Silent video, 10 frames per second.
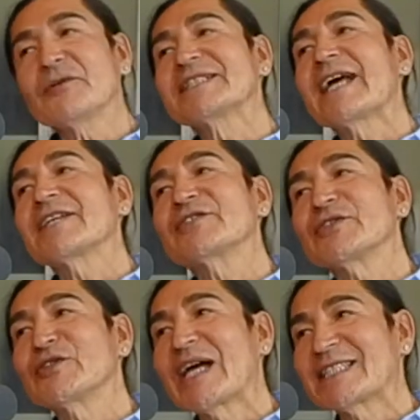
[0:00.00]
was asked
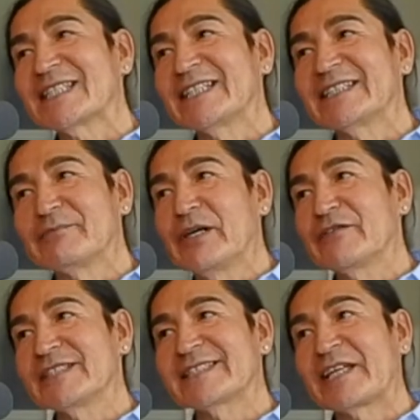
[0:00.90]
to translate the
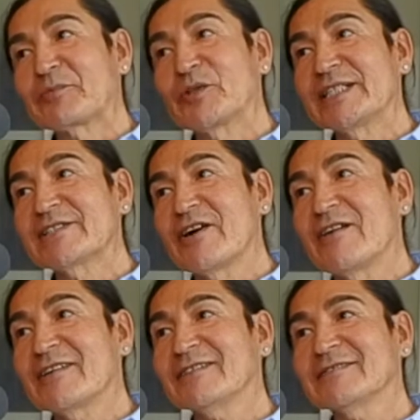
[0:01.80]
Buffy St. Marie
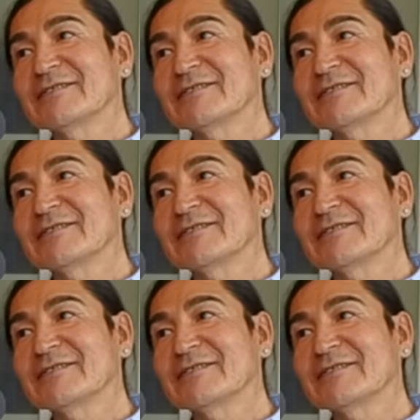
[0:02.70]
song.